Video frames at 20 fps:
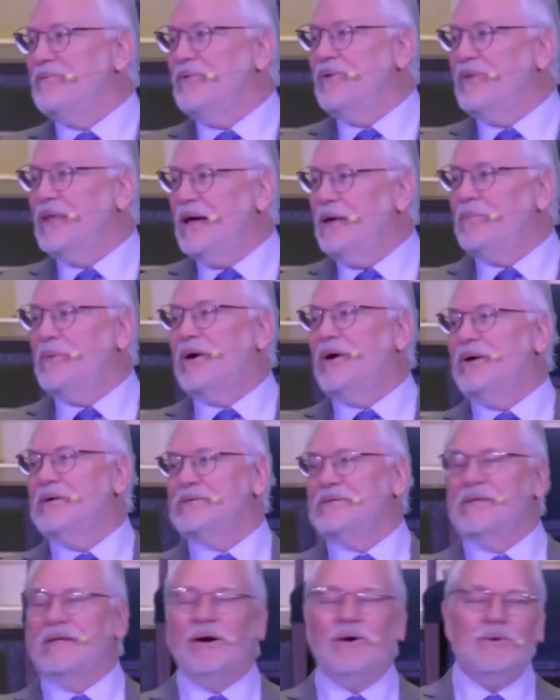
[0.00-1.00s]
that because in
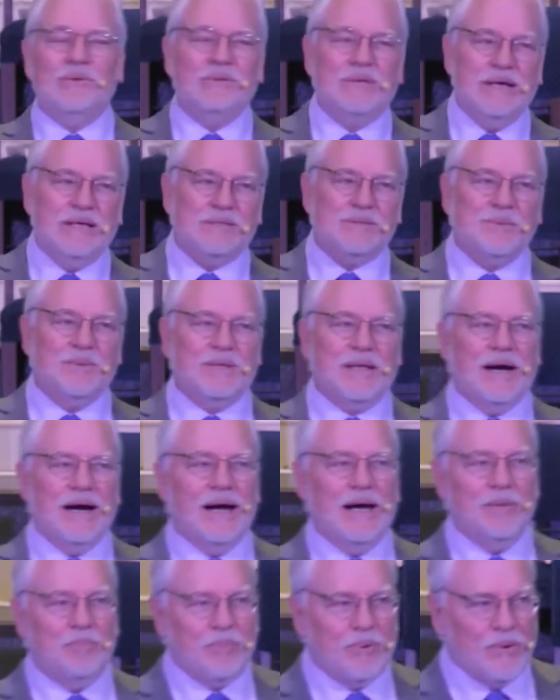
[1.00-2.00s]
the Old Testament, the high
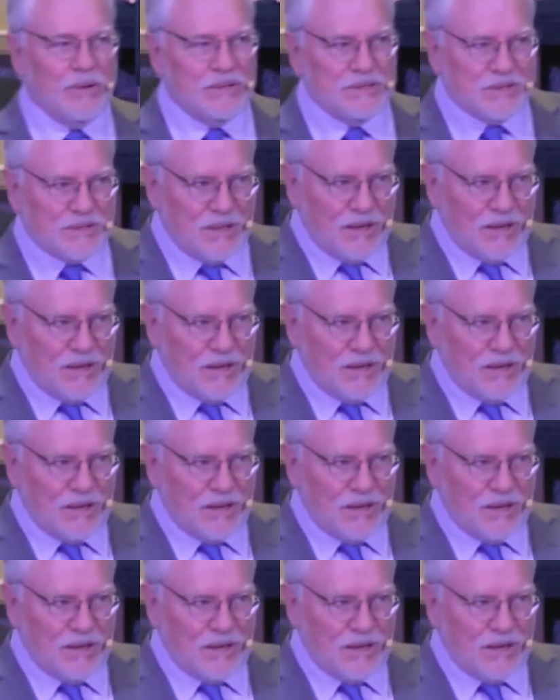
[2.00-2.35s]
priest